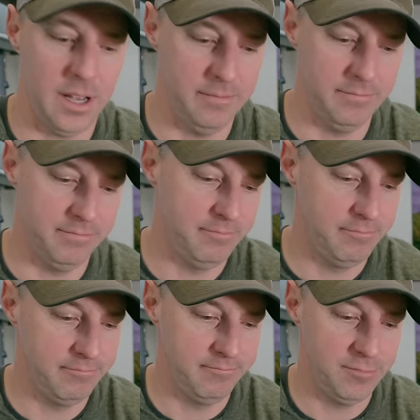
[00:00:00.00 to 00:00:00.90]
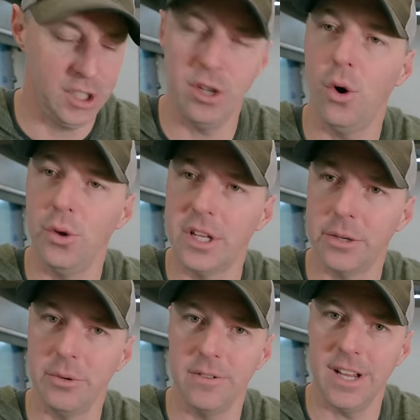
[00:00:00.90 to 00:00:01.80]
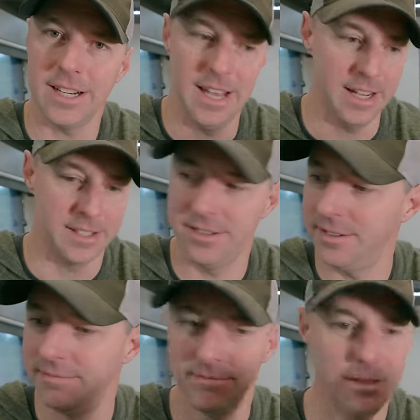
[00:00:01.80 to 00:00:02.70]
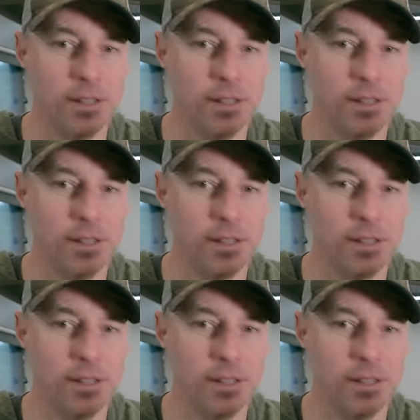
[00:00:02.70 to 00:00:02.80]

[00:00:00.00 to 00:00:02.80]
I'm still holding the ReflectX.